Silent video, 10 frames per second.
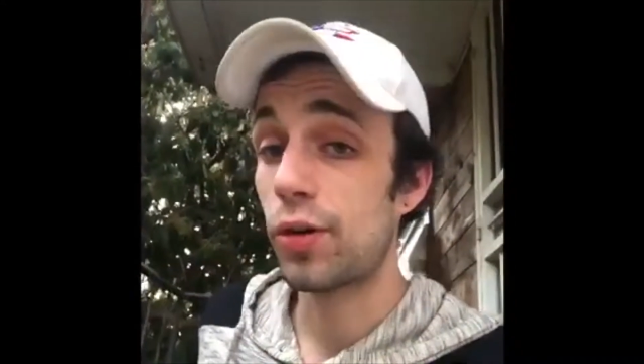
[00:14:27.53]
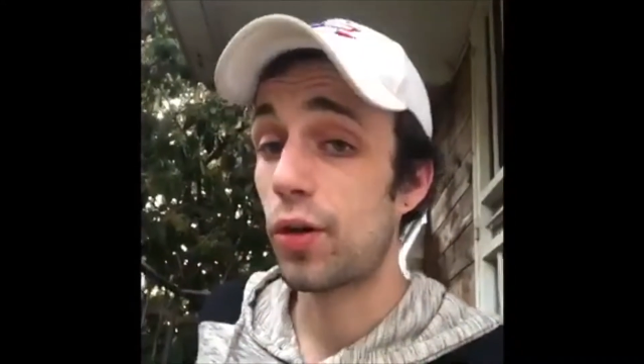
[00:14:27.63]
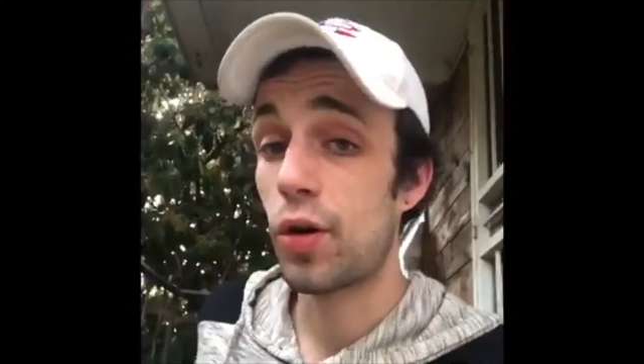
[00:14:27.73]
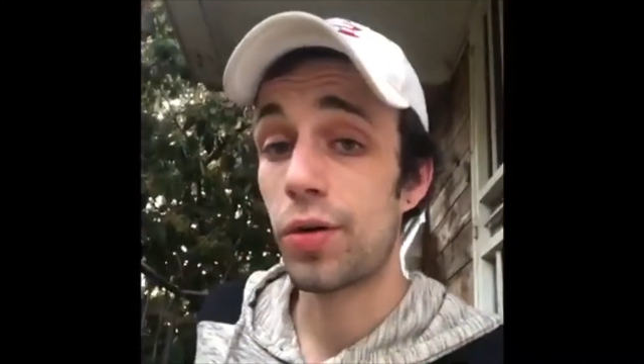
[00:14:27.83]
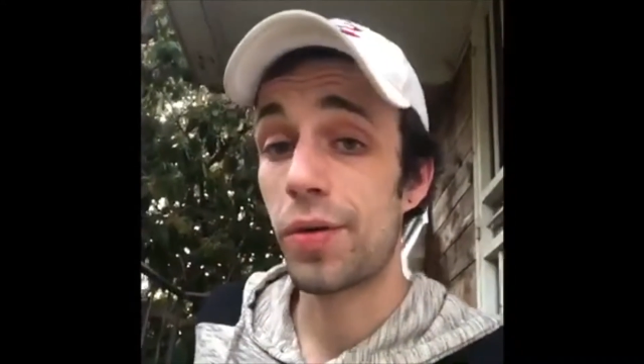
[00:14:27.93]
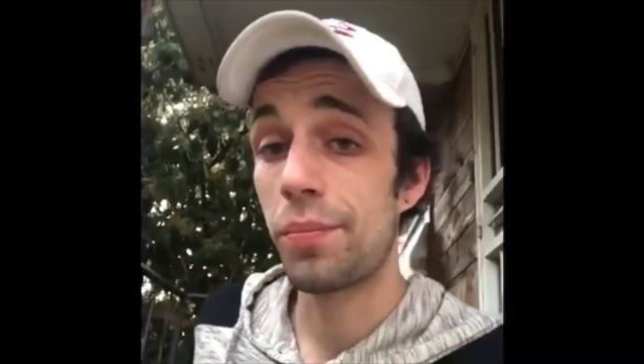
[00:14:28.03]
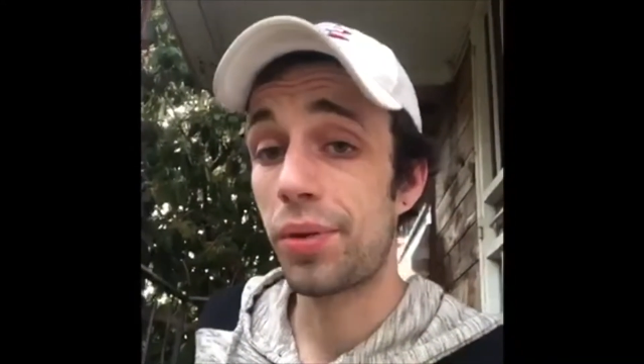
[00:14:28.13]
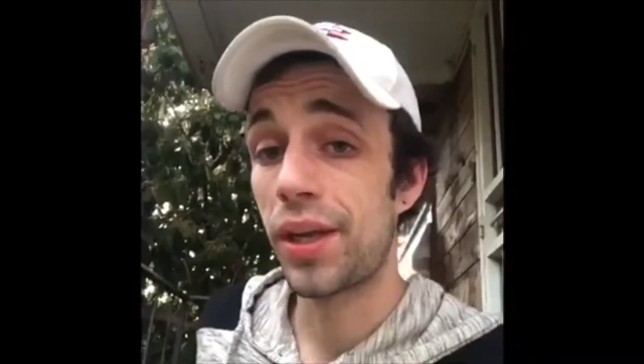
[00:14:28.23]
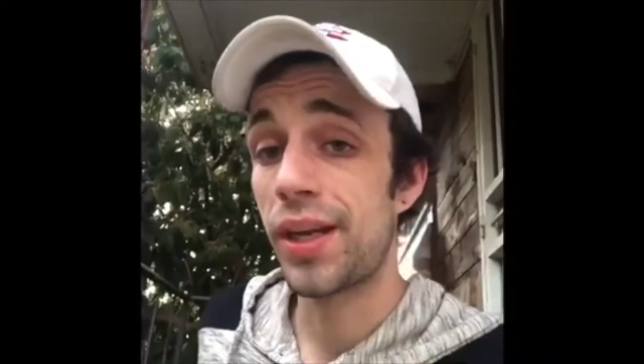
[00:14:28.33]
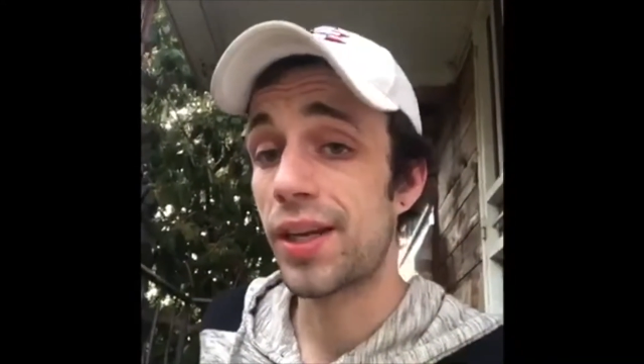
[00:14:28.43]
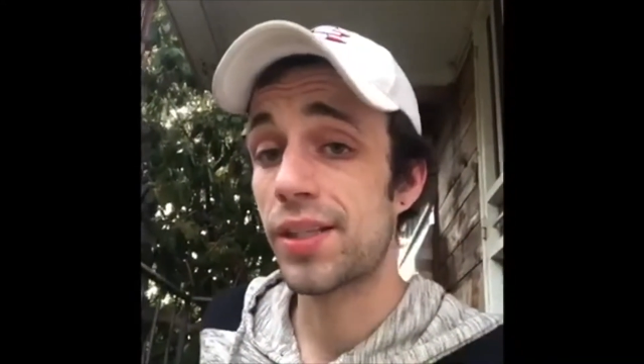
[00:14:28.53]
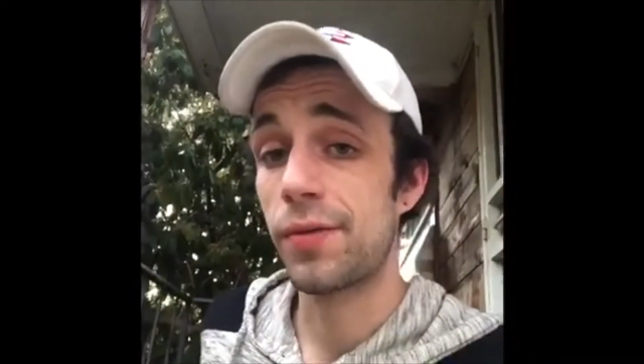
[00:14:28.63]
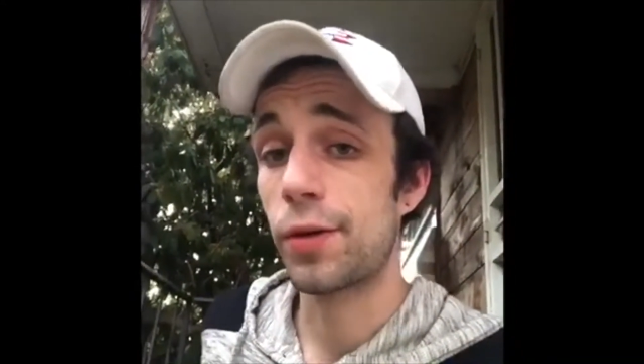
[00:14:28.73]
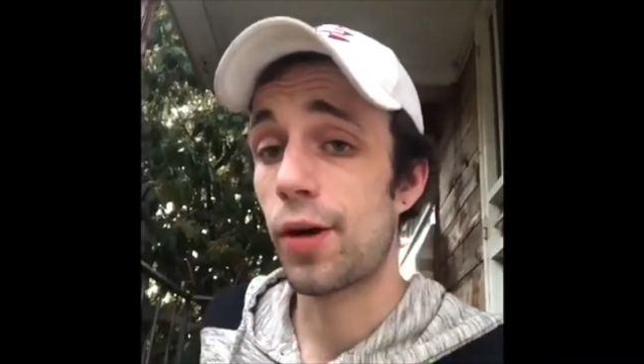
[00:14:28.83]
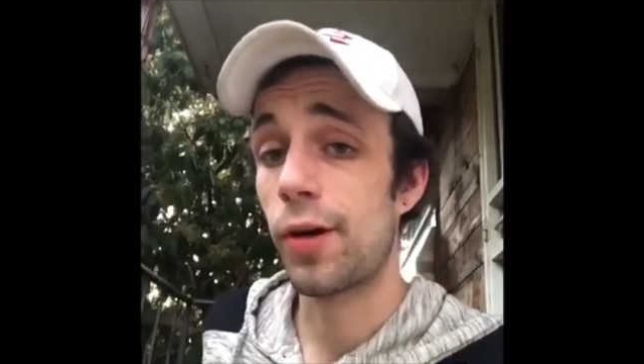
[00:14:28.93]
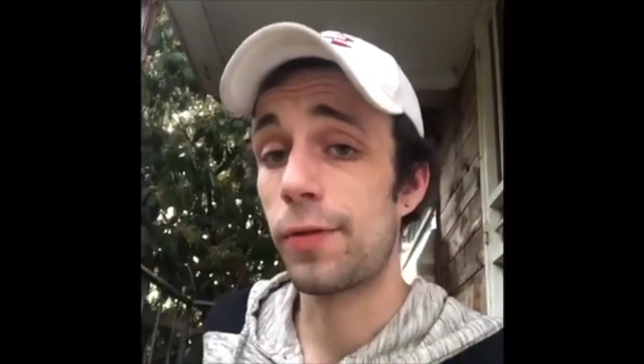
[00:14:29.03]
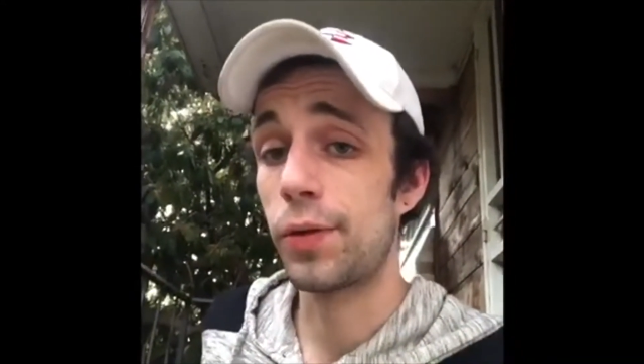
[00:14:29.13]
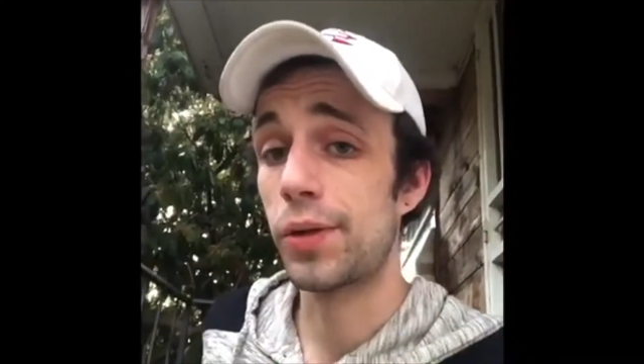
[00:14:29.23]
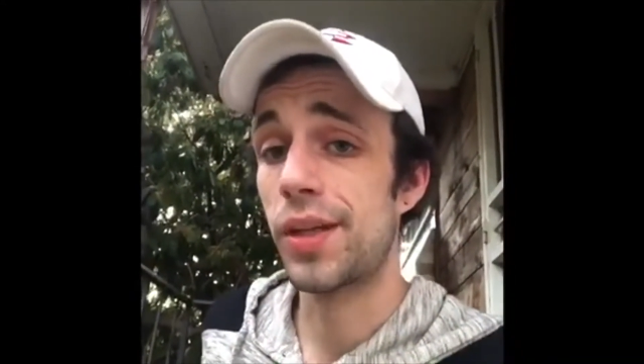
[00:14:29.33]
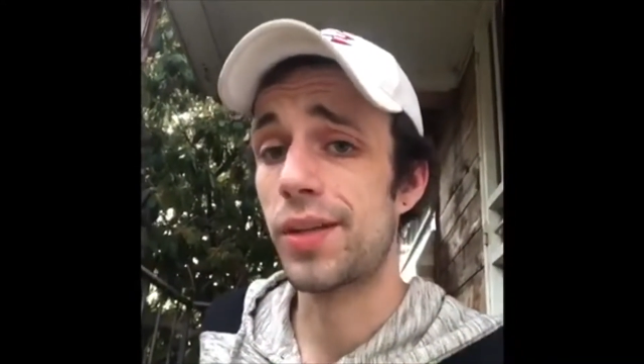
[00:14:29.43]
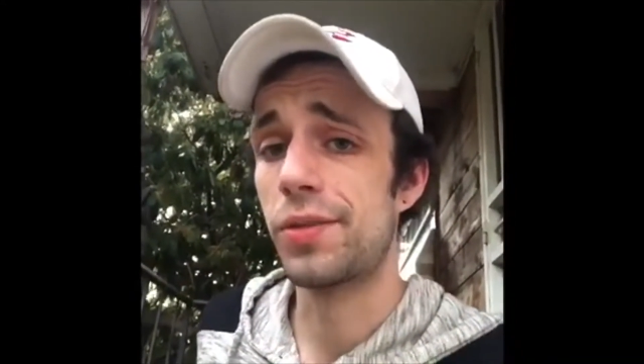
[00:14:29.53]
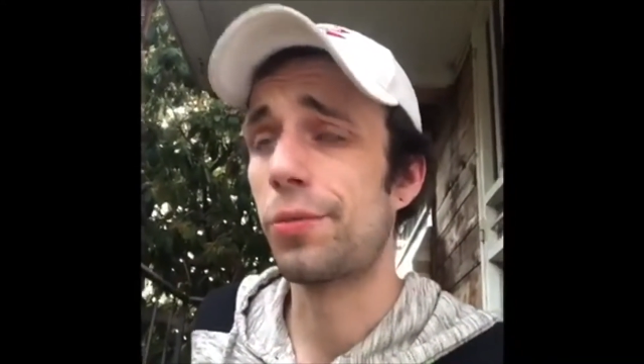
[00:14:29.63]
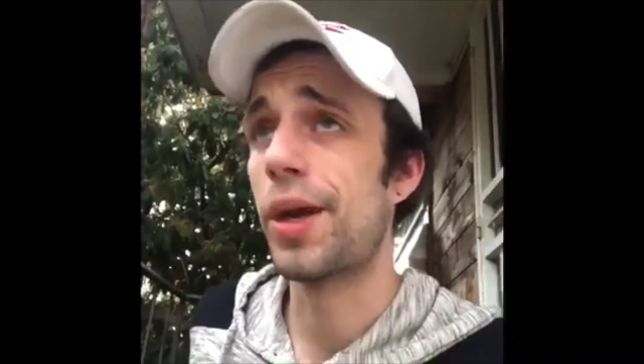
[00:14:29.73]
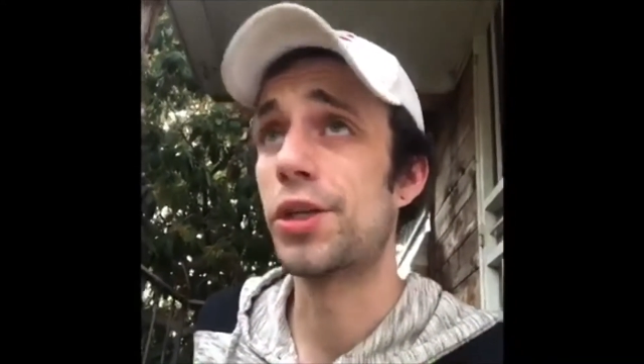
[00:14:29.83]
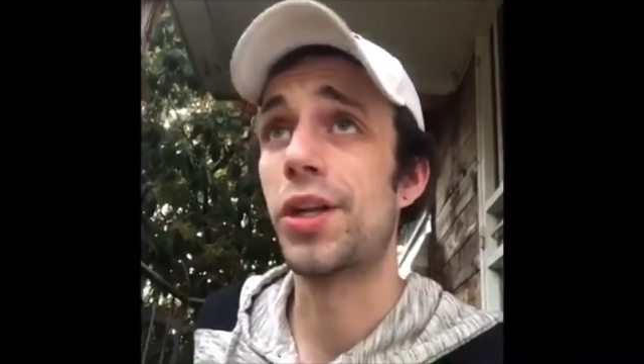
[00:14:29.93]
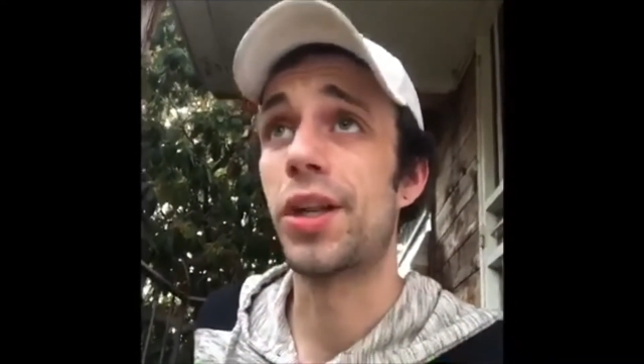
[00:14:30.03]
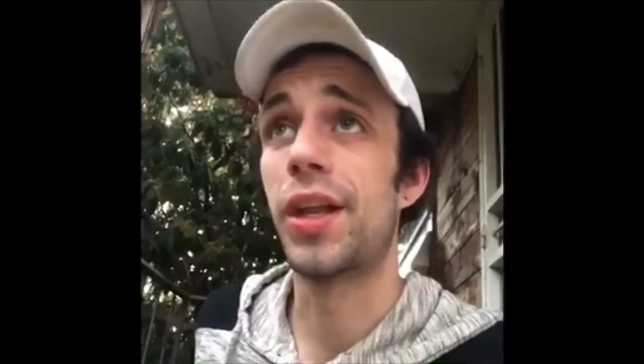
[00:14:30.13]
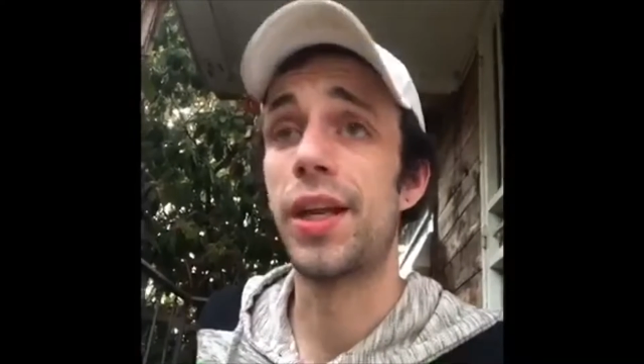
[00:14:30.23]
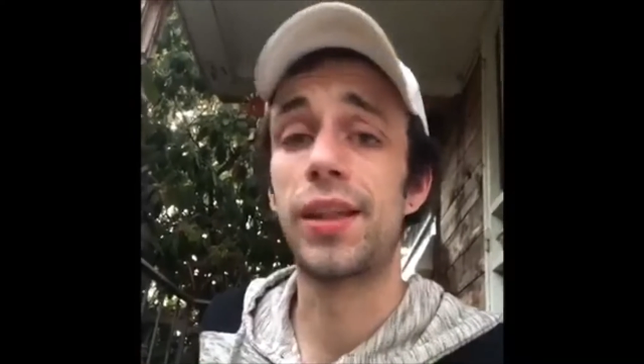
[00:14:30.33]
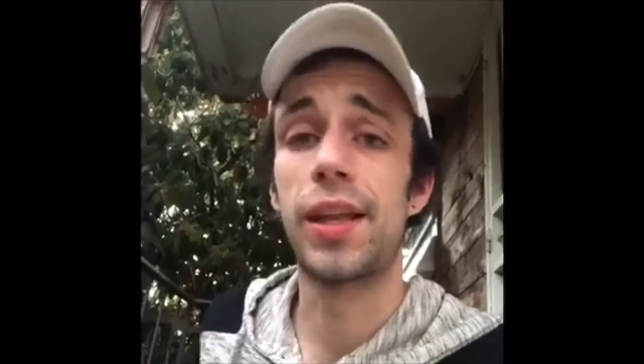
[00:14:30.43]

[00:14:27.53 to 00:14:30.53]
They're all complete except for Garfield and Ratchet & Clank.